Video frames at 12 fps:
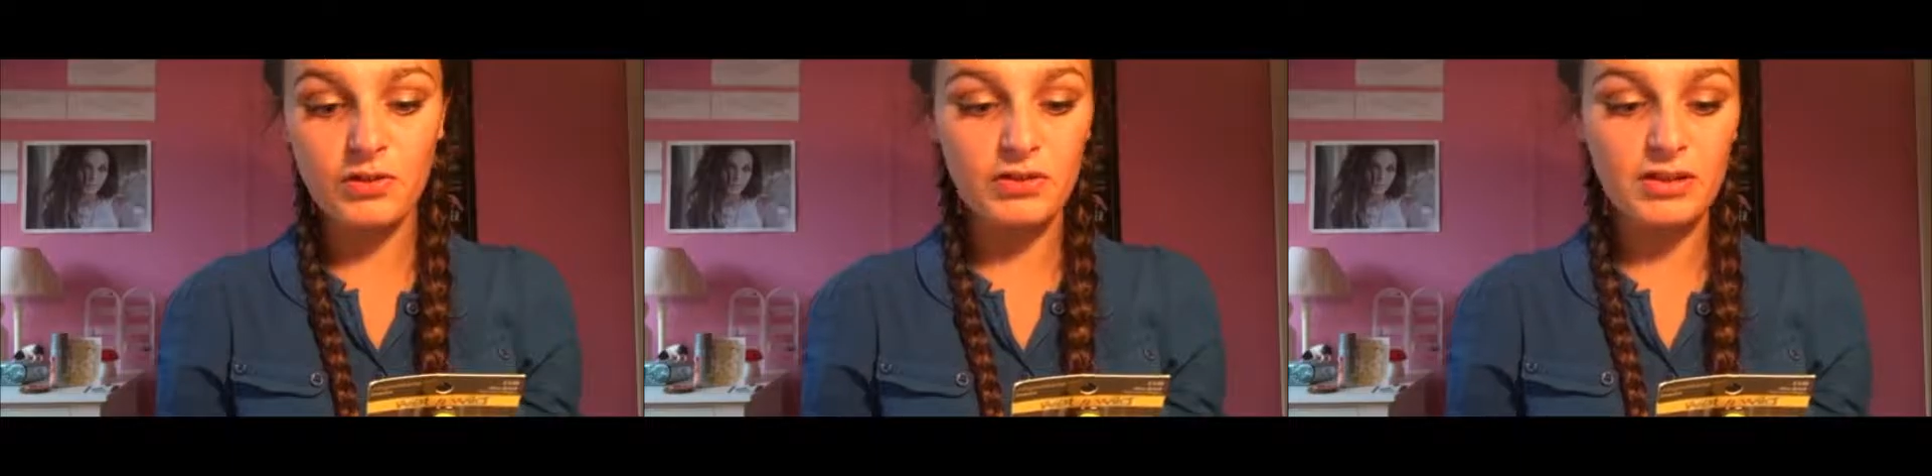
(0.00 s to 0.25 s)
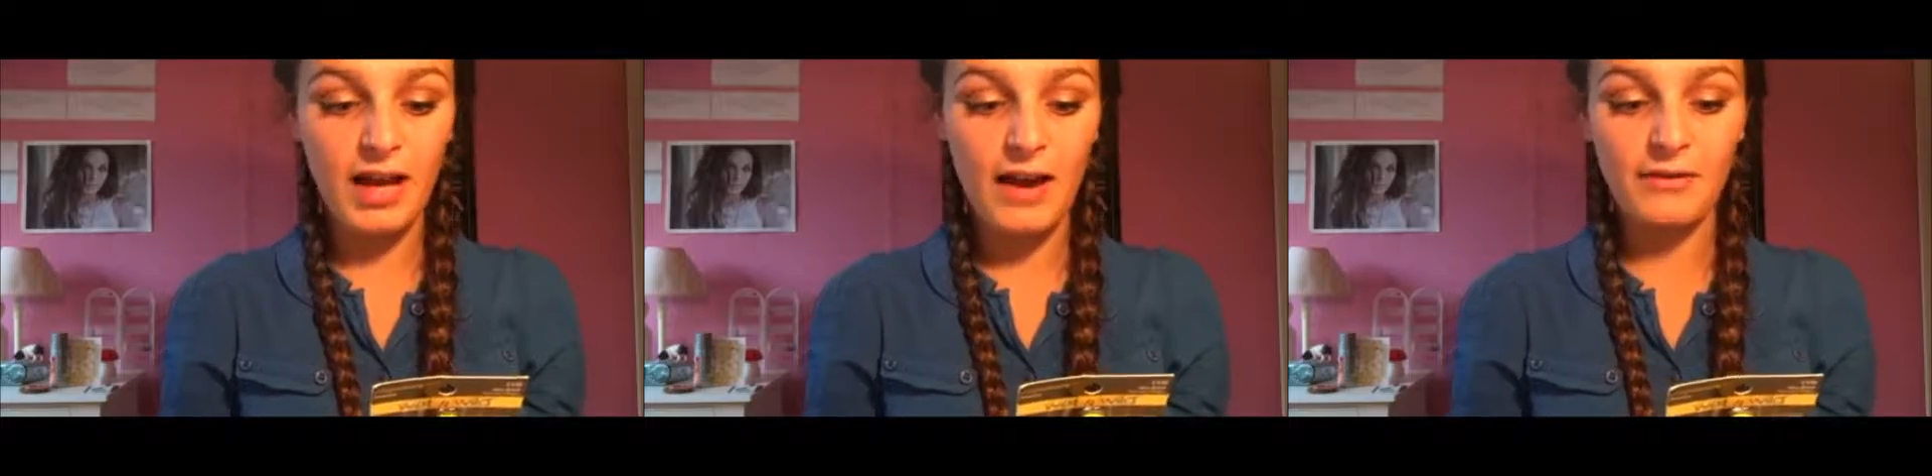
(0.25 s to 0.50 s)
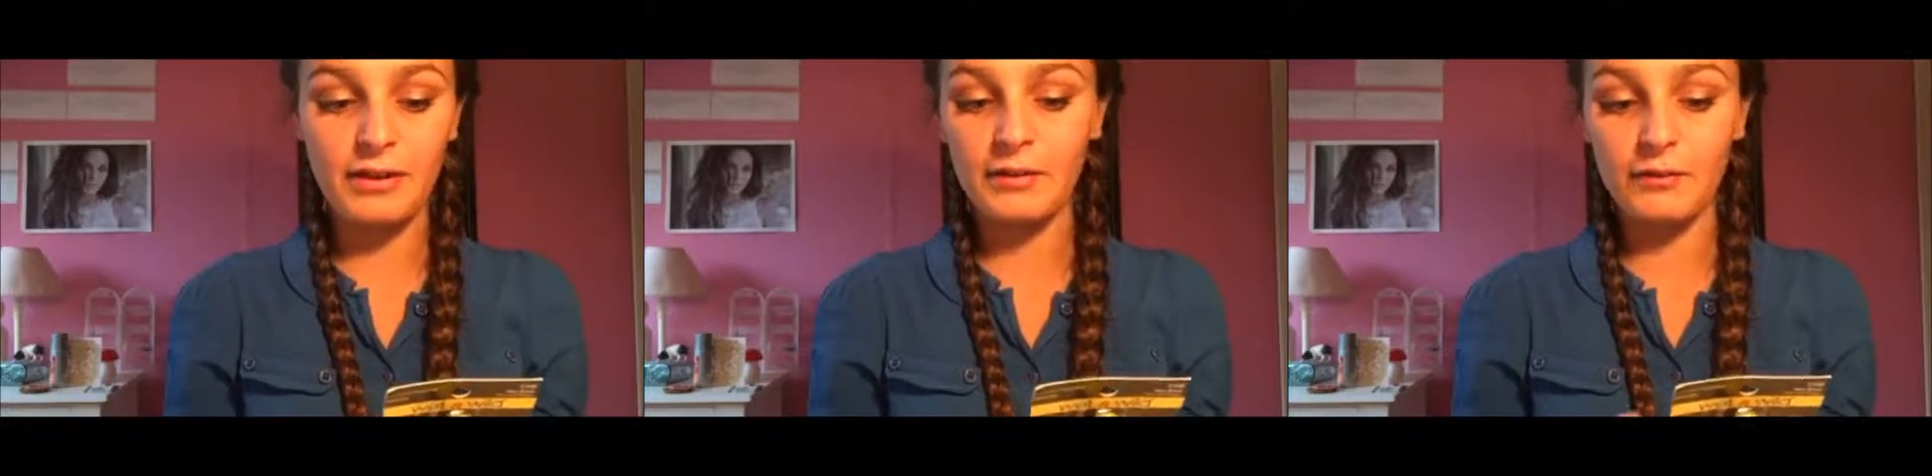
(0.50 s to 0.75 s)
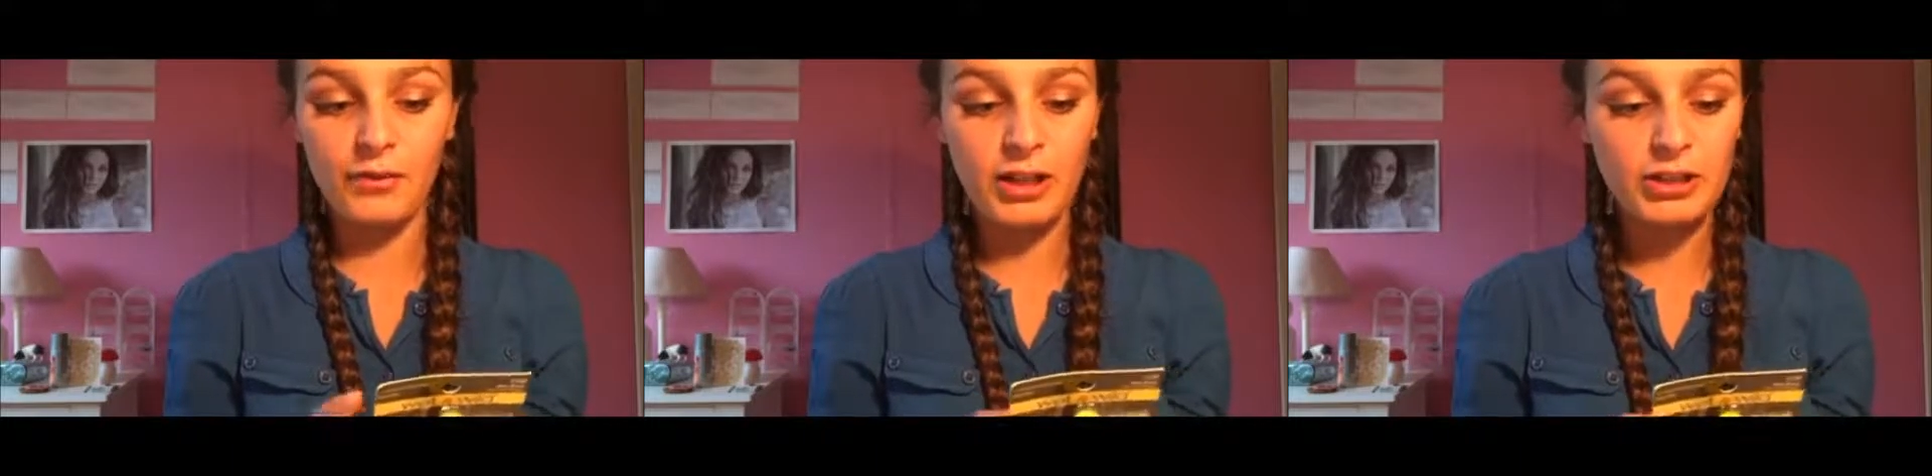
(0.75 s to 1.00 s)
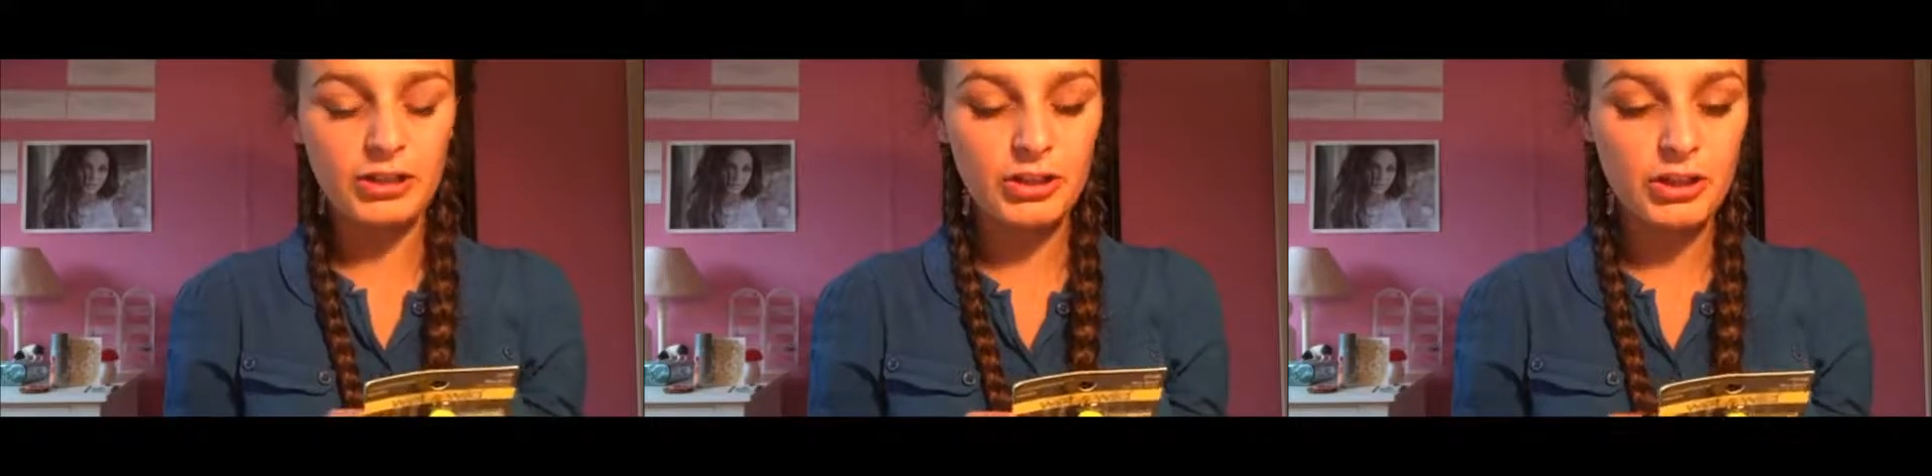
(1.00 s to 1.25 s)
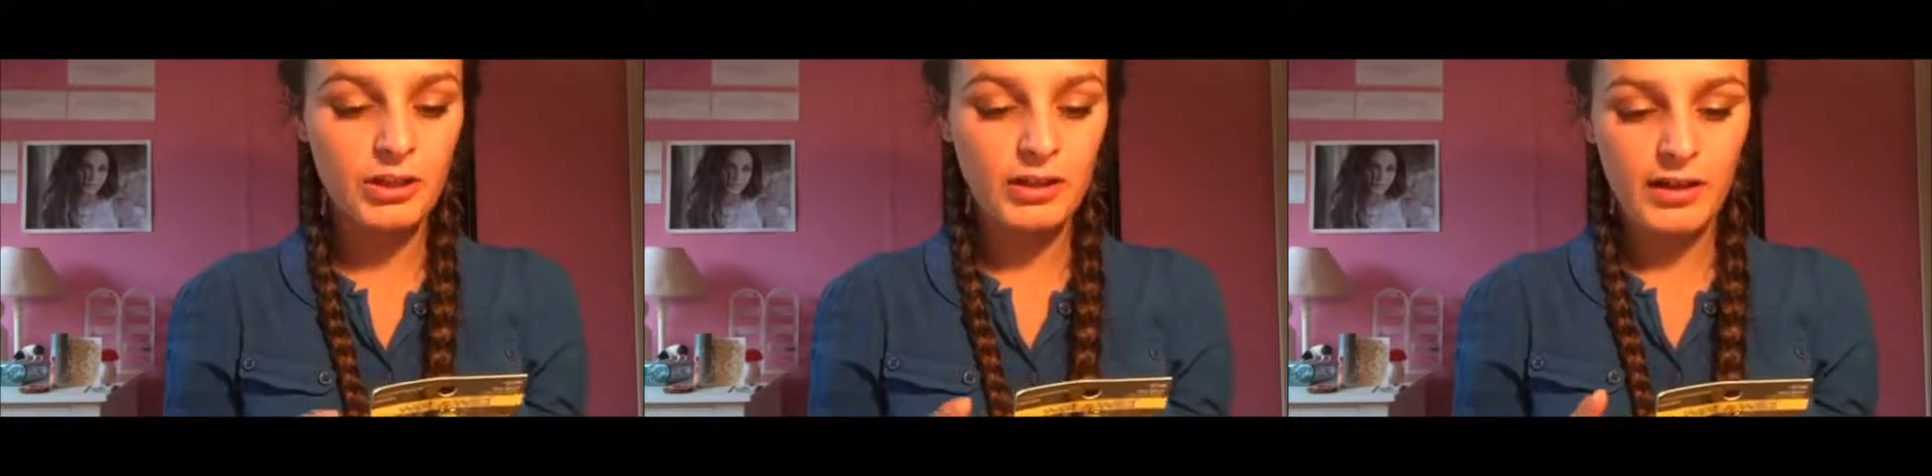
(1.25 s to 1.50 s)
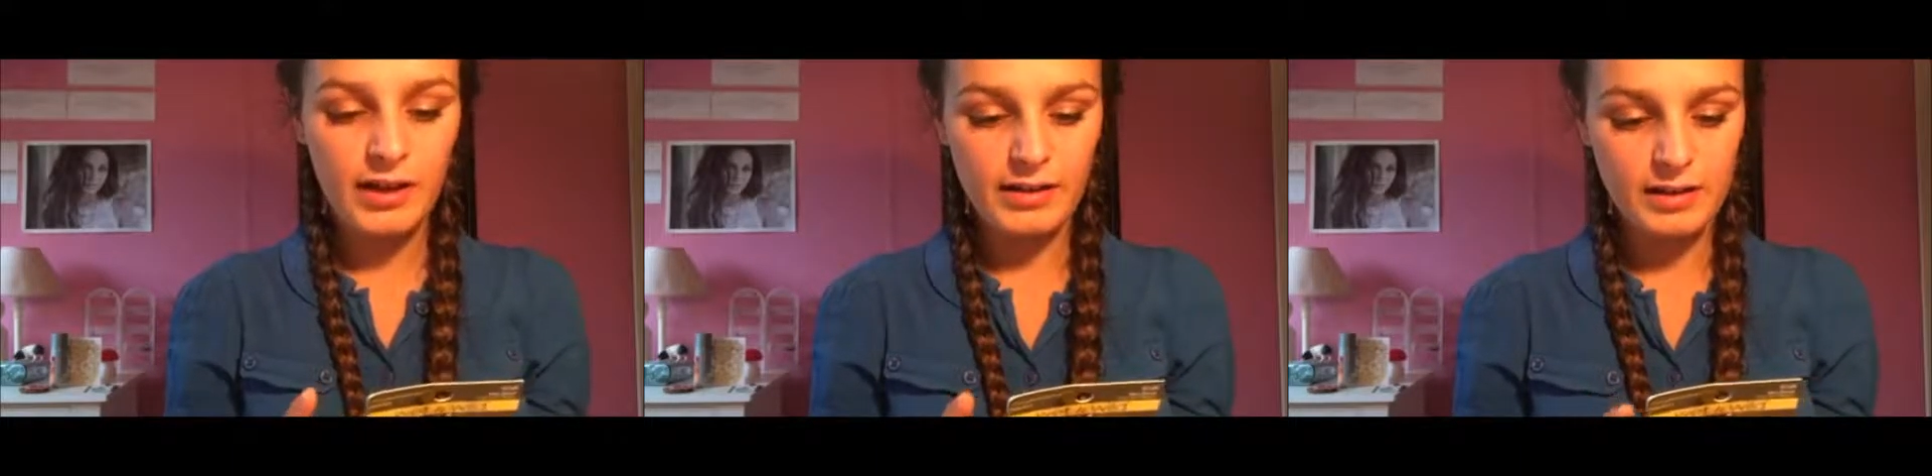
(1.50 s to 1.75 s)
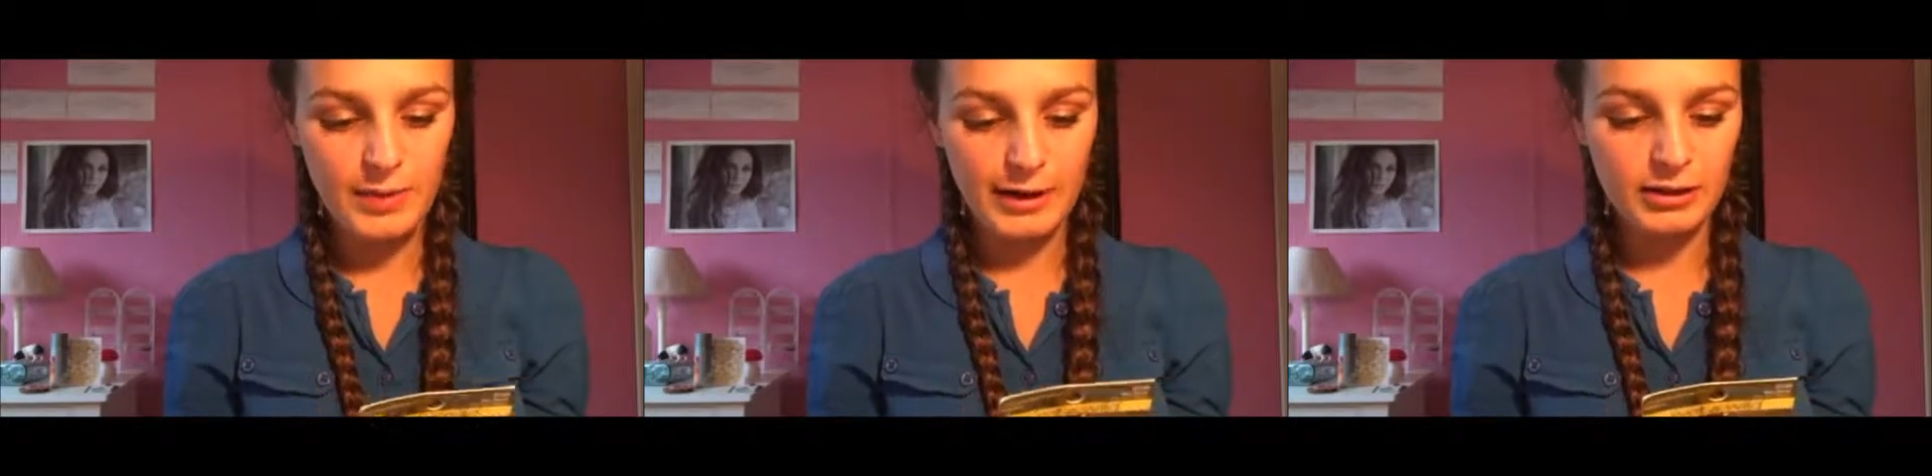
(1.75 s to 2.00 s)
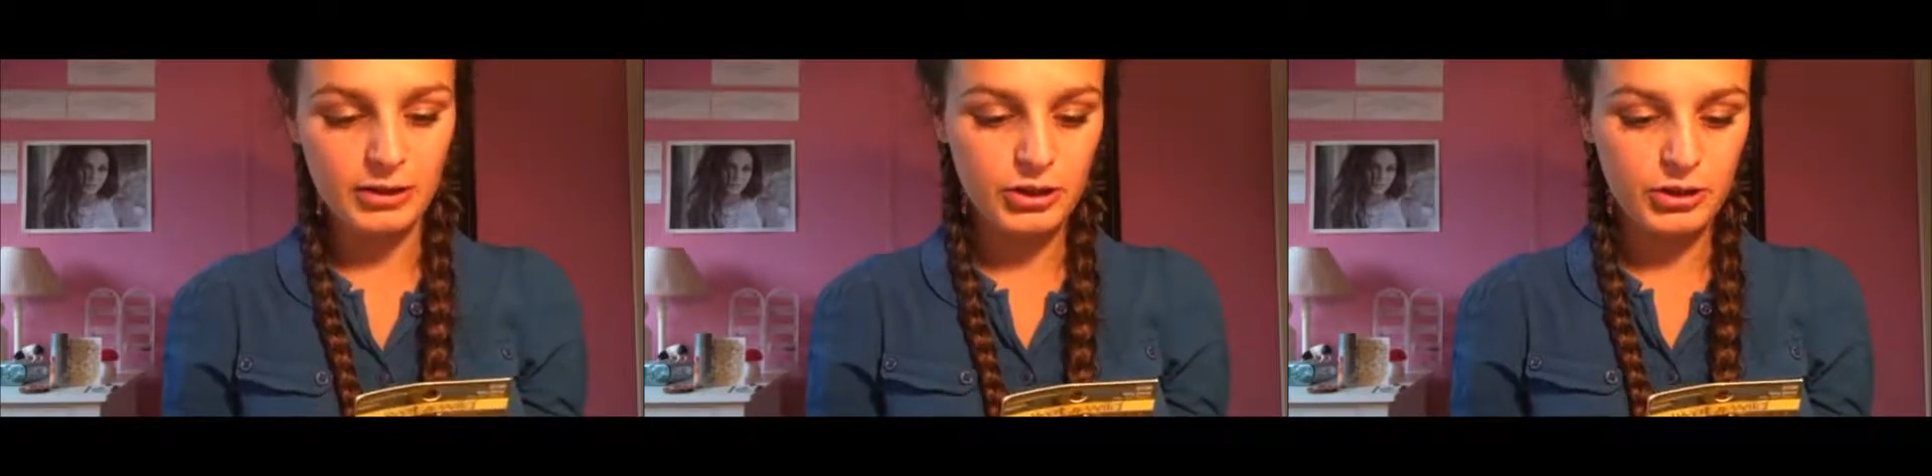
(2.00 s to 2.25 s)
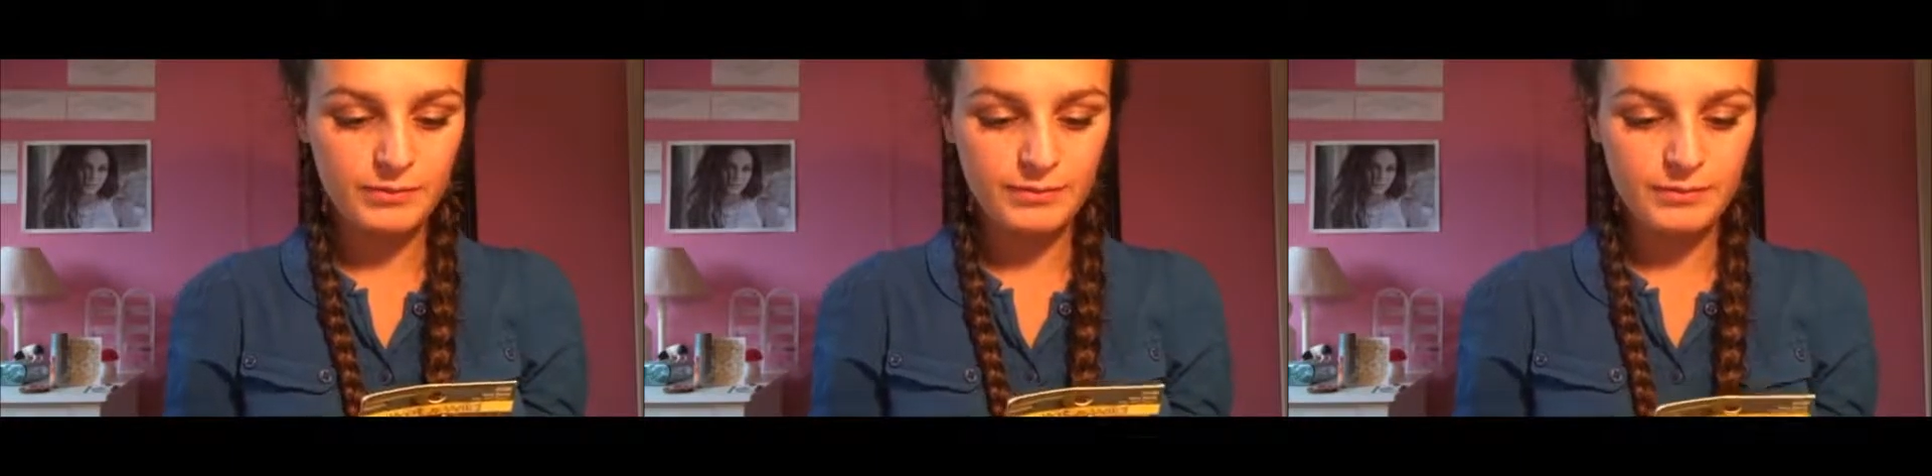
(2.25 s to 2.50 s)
on to have it in French and Spanish.